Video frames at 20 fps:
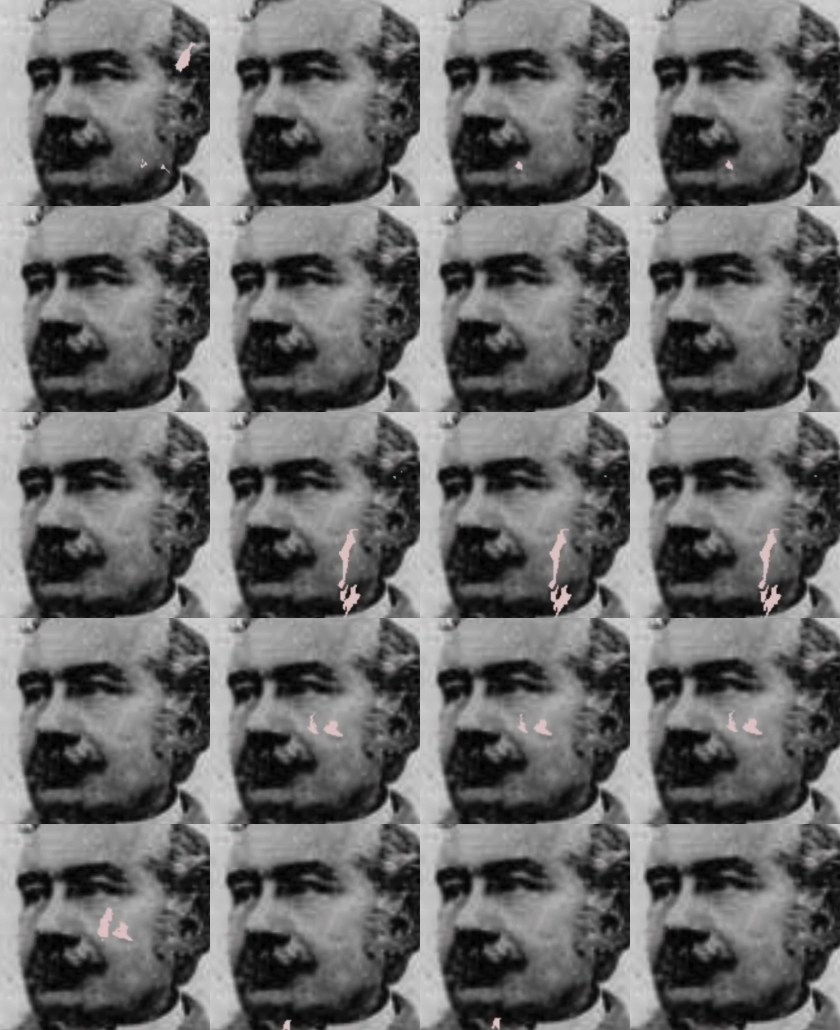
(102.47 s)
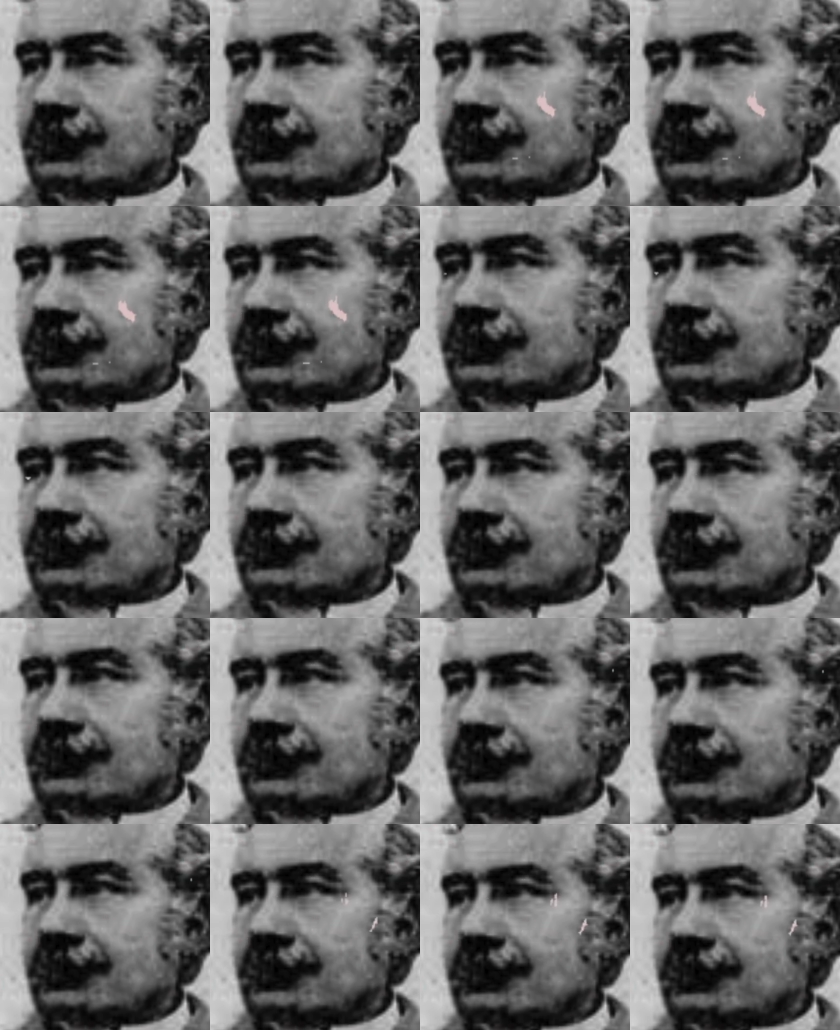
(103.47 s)
His 1874
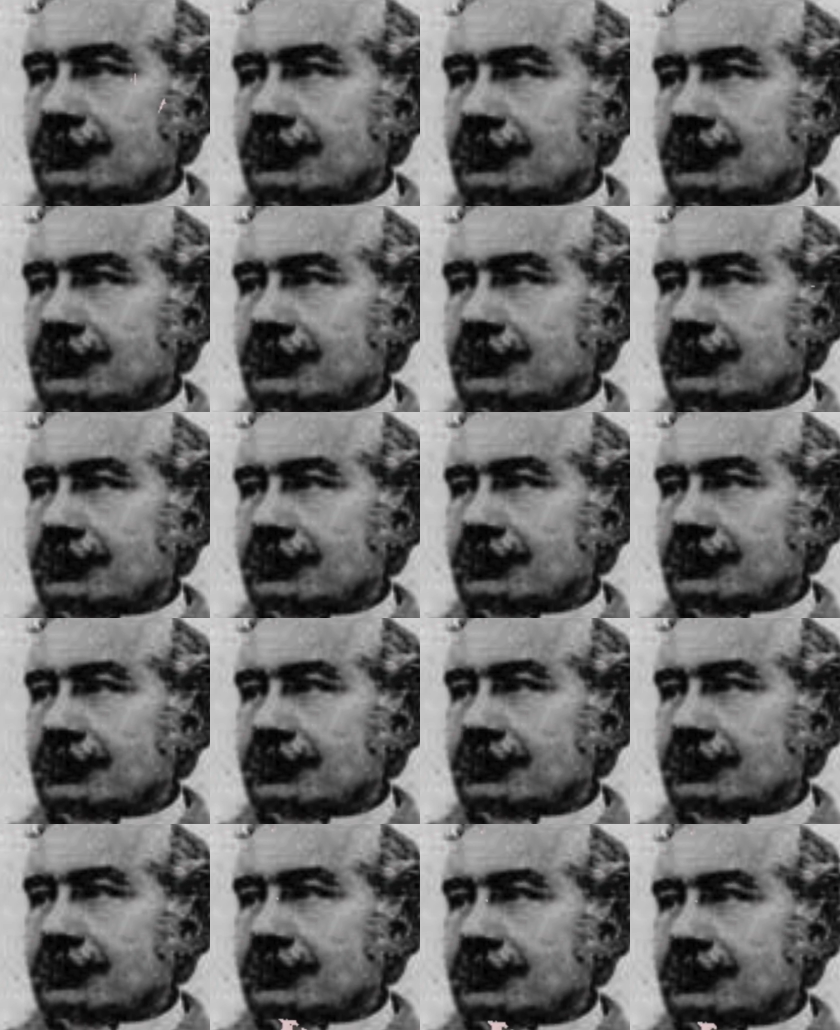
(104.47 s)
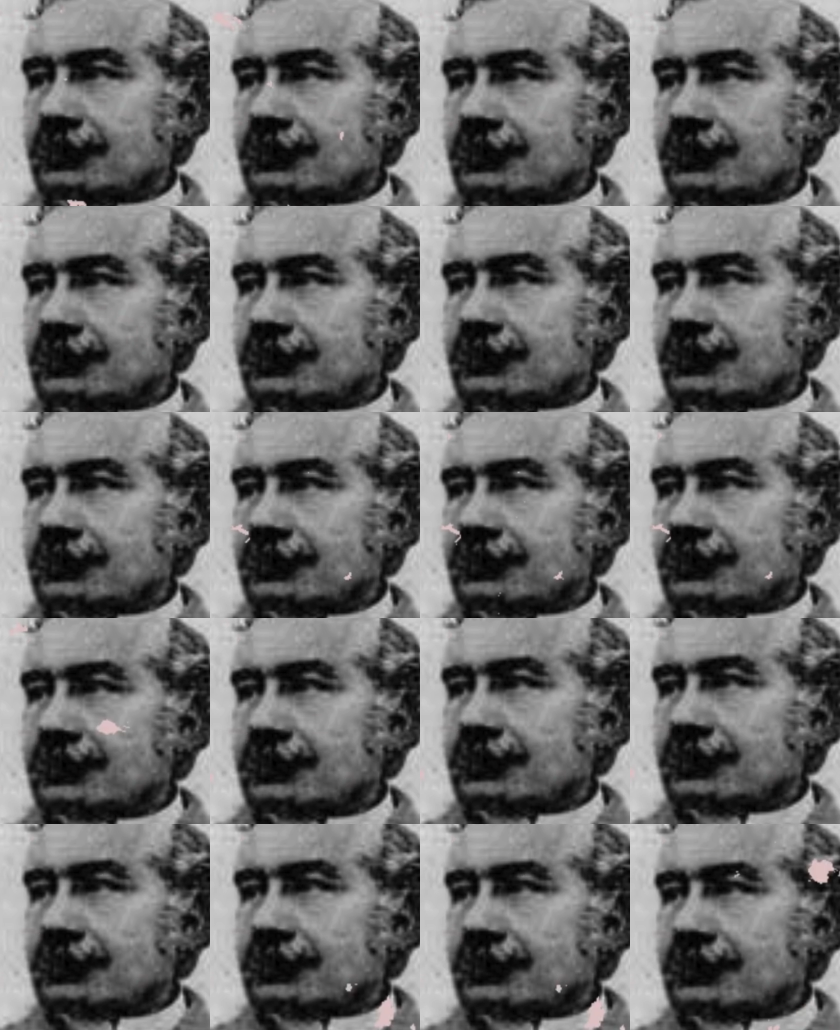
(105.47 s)
publication, Spectres lumineux,
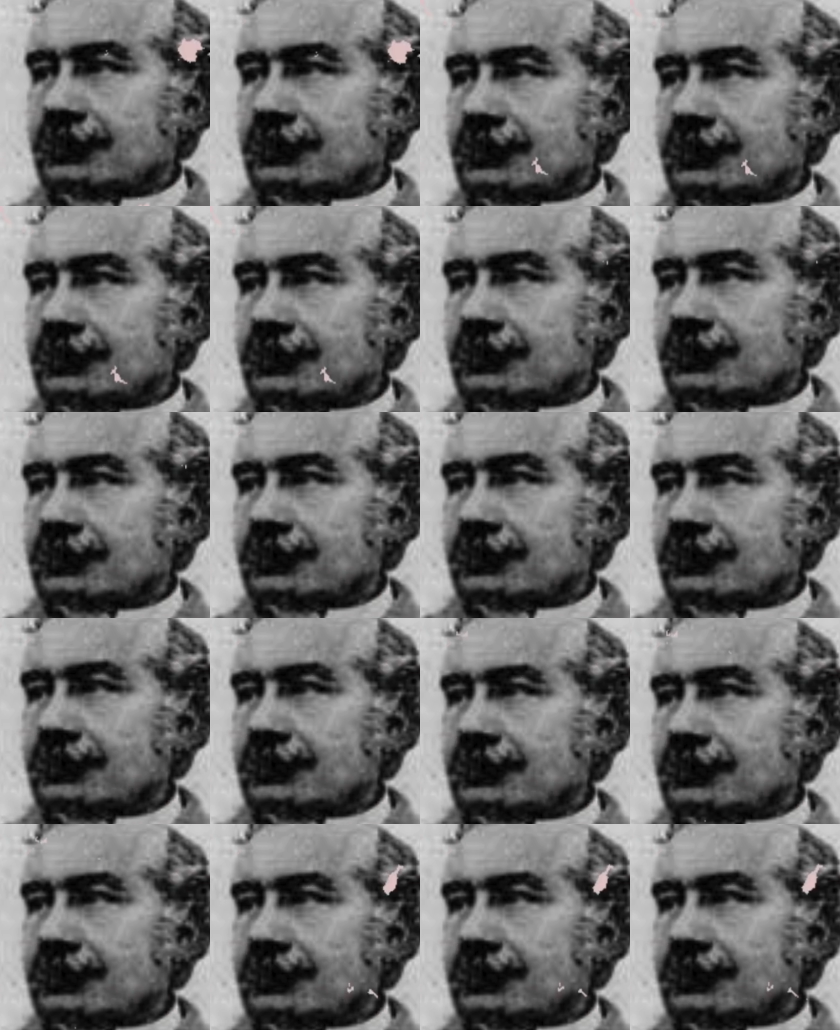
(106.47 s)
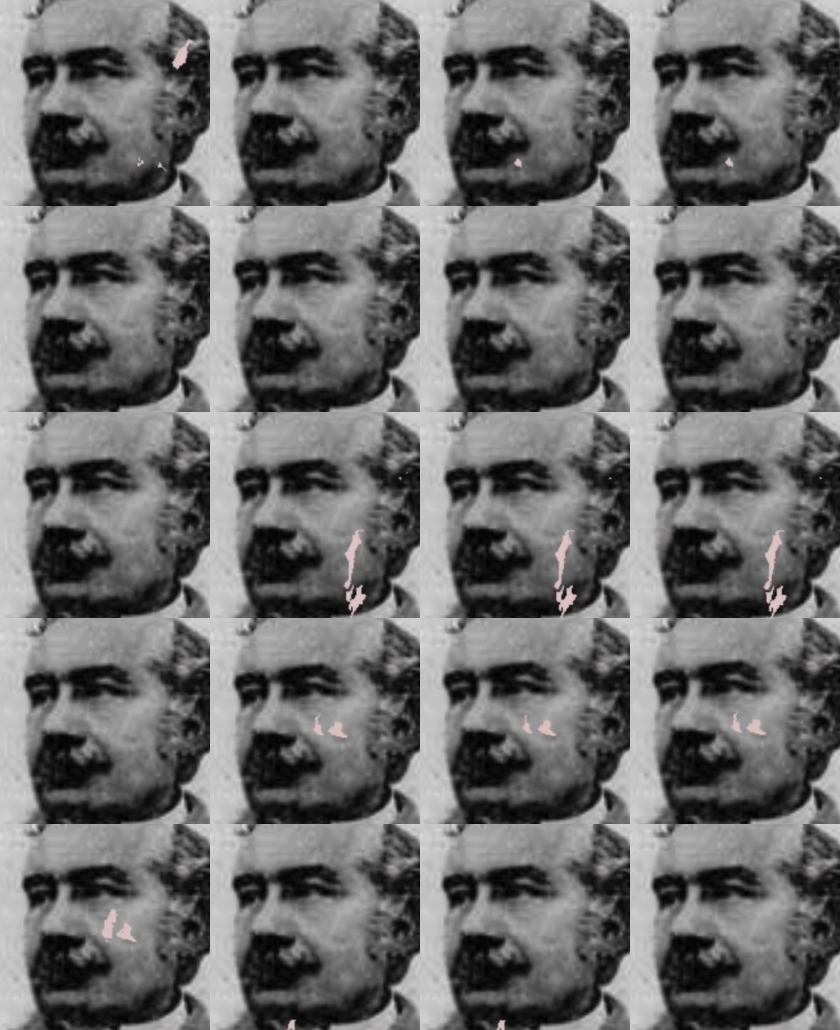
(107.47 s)
documented his findings and theoretical
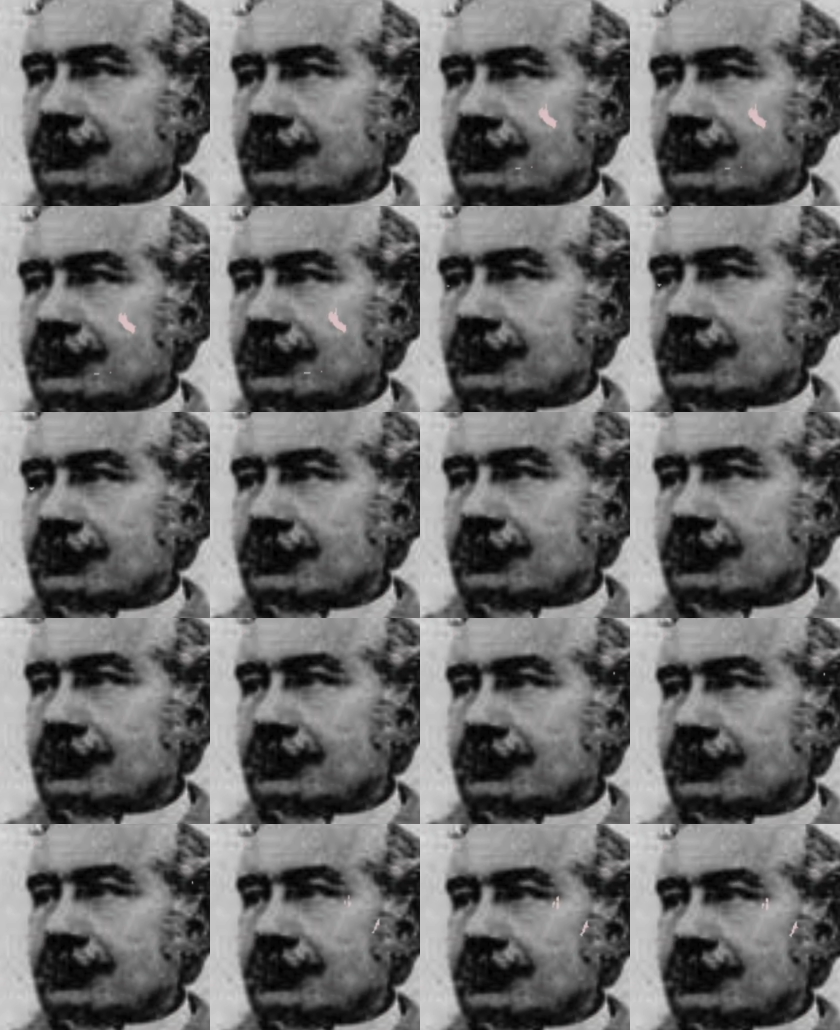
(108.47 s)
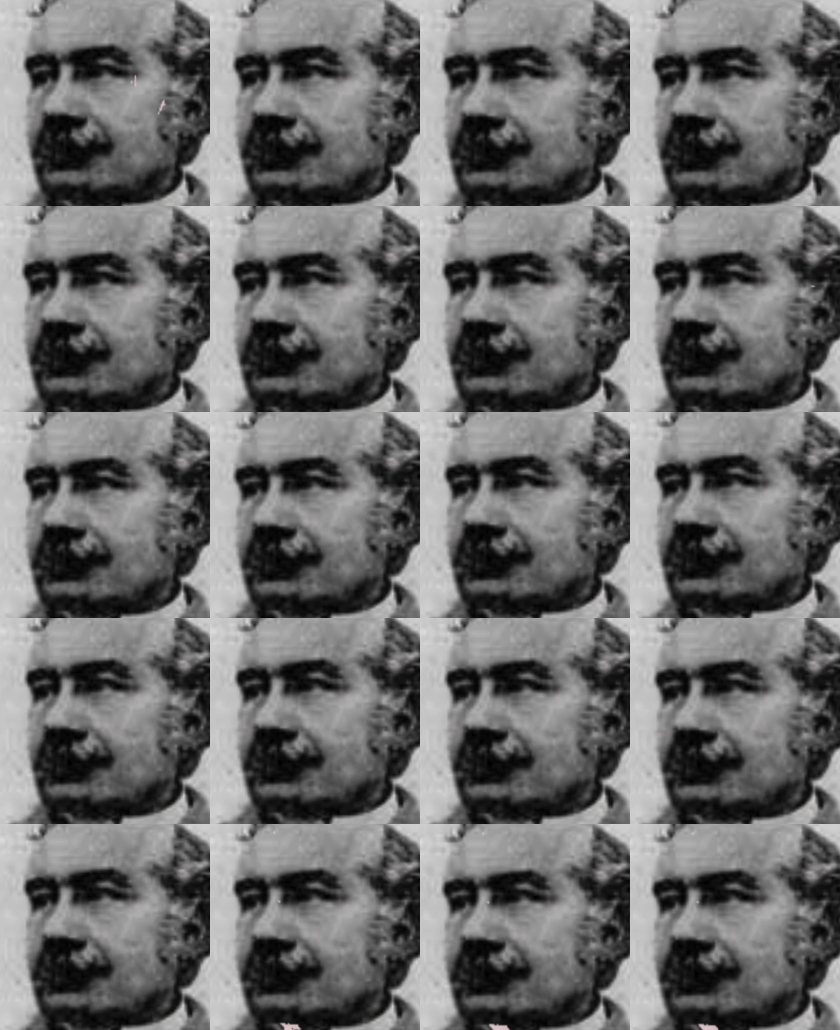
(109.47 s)
frameworks based on molecular
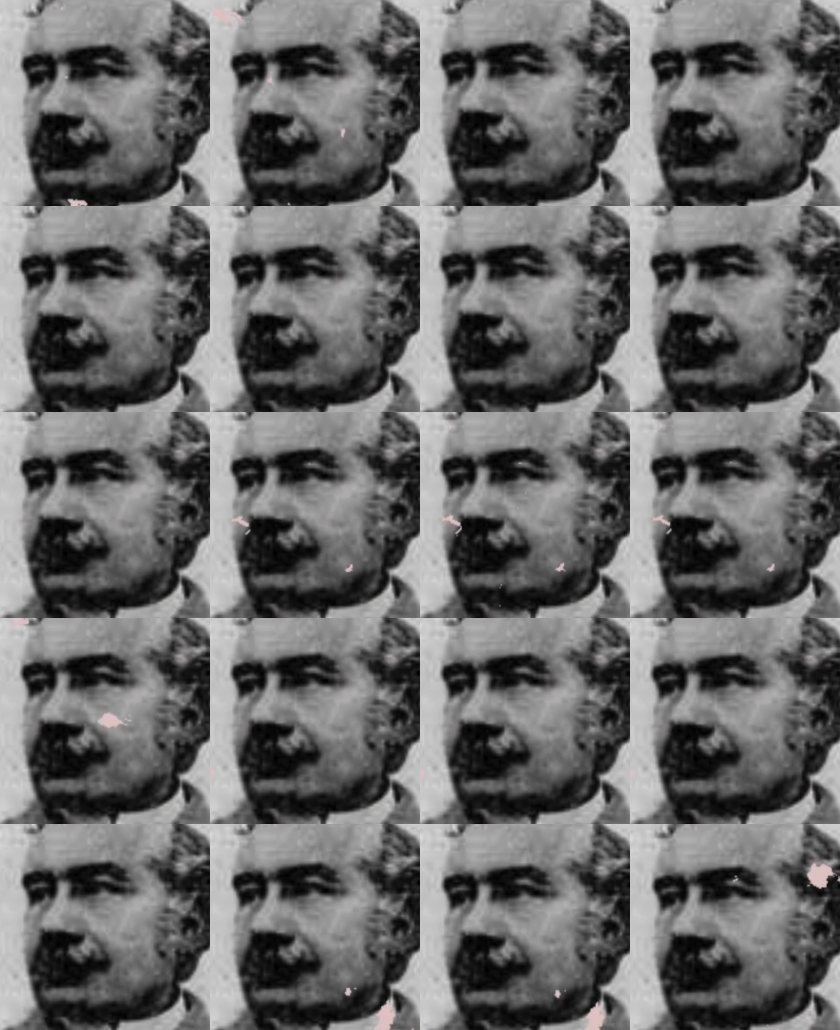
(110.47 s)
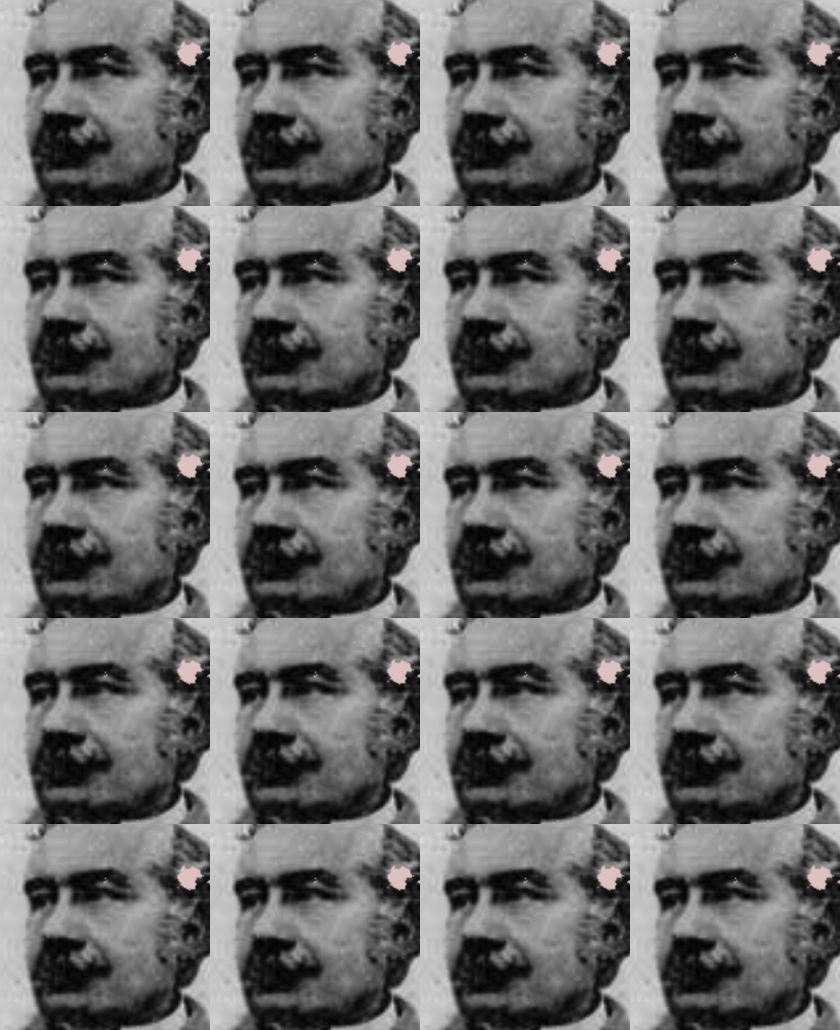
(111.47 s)
vibrations and atomic weights.